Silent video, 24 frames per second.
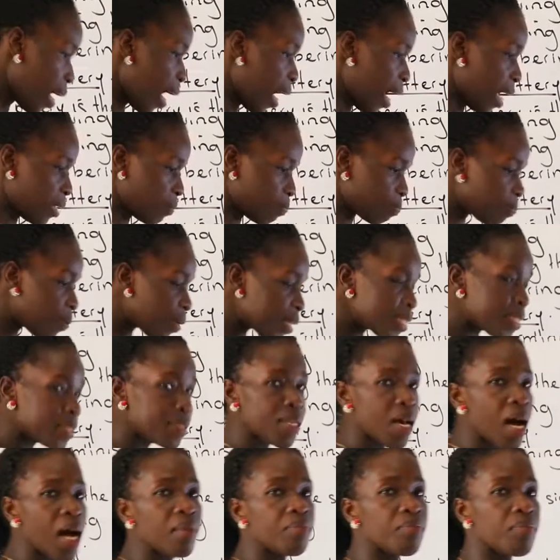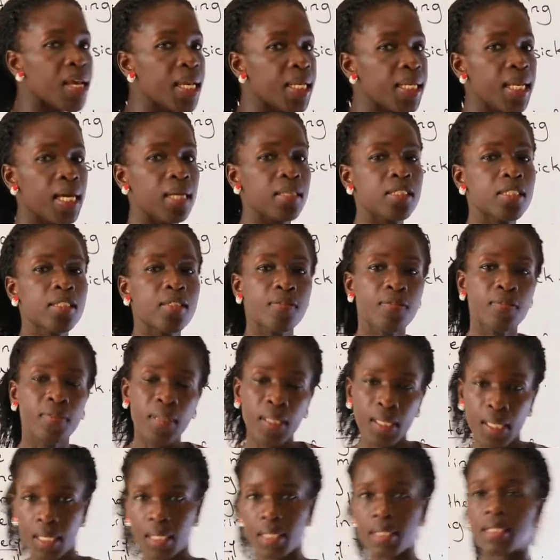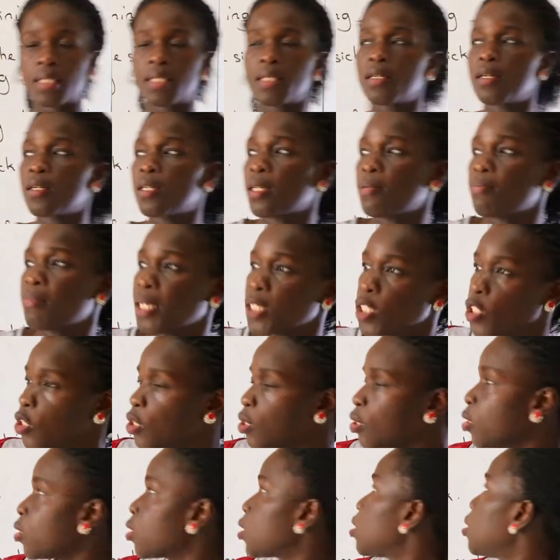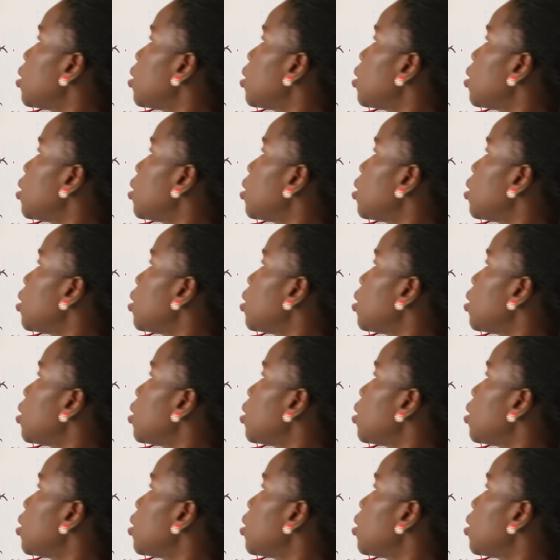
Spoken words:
And pots are made out of things or the material